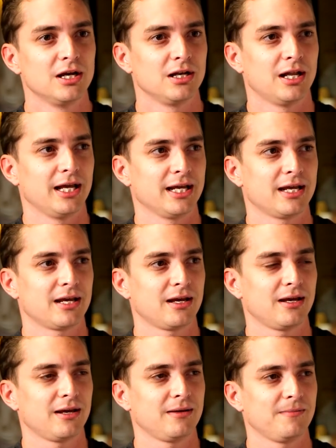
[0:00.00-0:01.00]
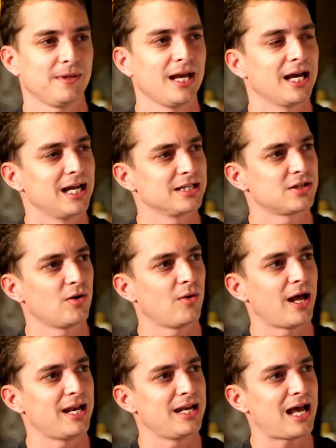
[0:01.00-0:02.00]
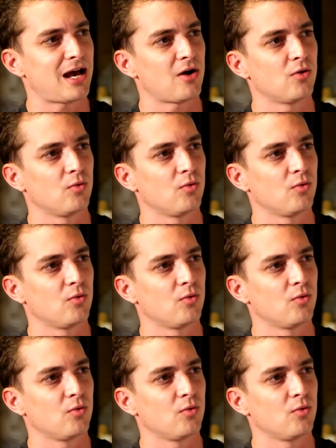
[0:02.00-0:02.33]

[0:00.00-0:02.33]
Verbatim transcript: Like yeah, and so and now